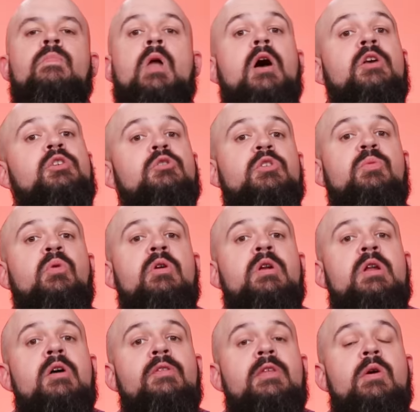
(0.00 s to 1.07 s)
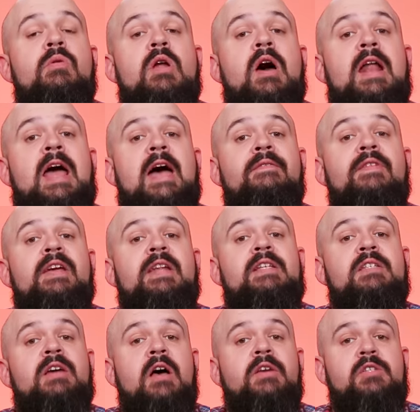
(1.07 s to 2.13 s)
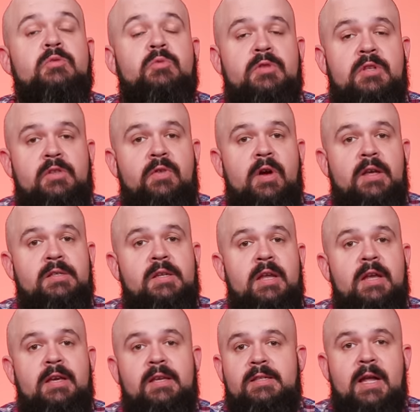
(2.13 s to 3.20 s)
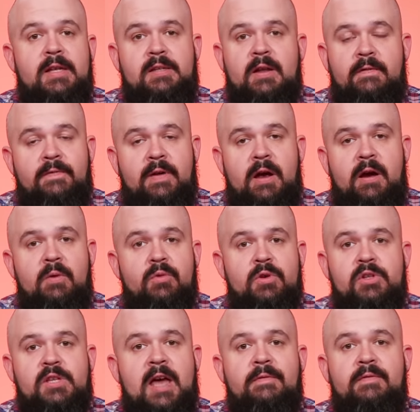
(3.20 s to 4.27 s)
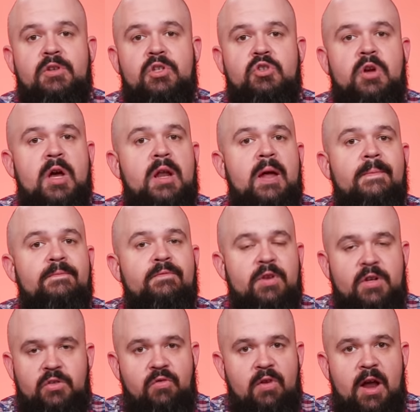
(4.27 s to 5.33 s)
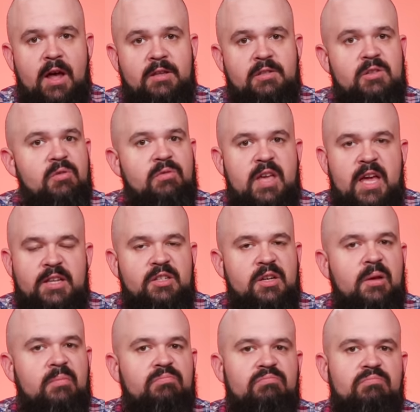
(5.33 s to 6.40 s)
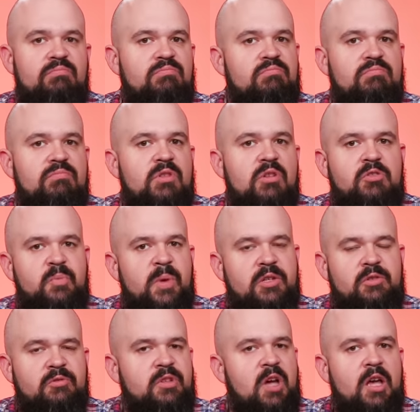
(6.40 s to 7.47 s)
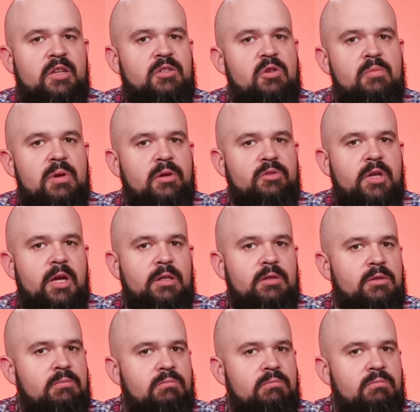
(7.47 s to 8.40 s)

Also, it's important to note that we're not having any sauces with these fries today because that's not fair. We're just having straight up French fries. No ketchup, no special sauce, no milkshakes.